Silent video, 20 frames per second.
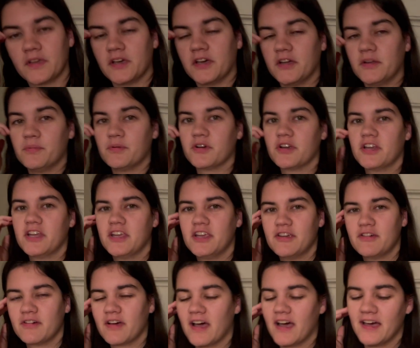Good morning,
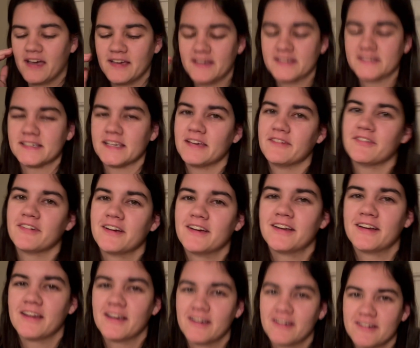you guys. Avery
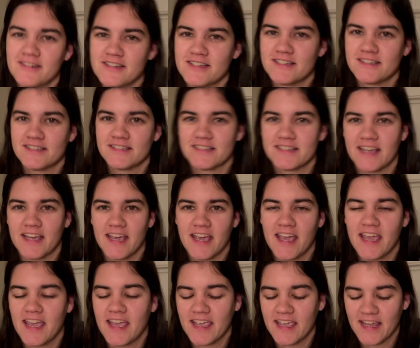and I are just
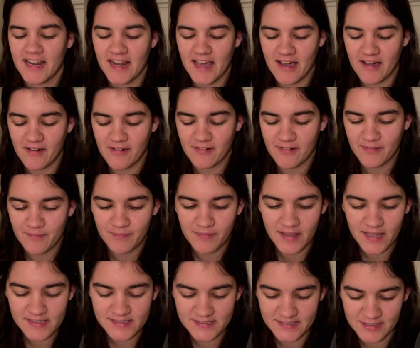hanging out.
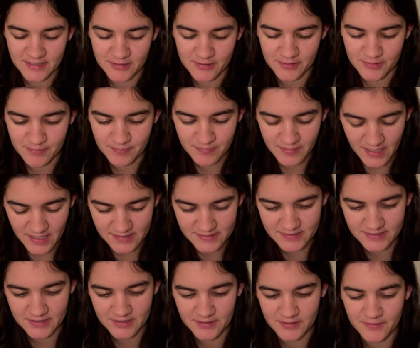Bless you.
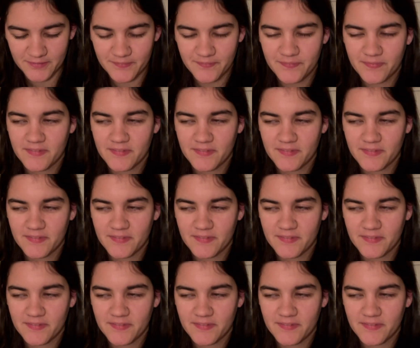Bless you.